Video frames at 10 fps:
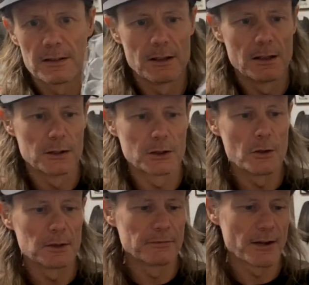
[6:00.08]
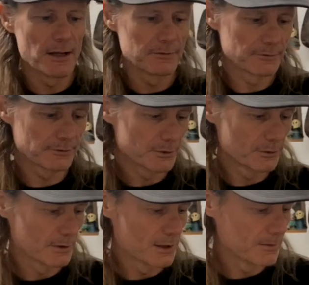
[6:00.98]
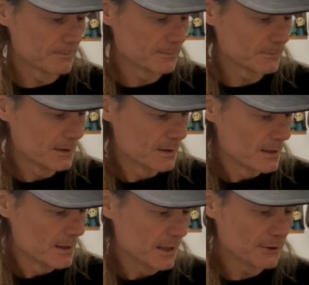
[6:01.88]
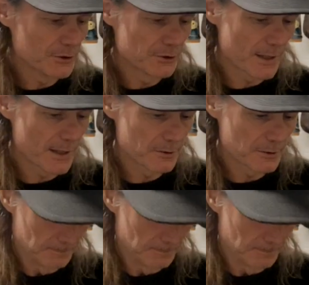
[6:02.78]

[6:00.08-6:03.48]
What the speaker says: a cooling fan for your engine shroud,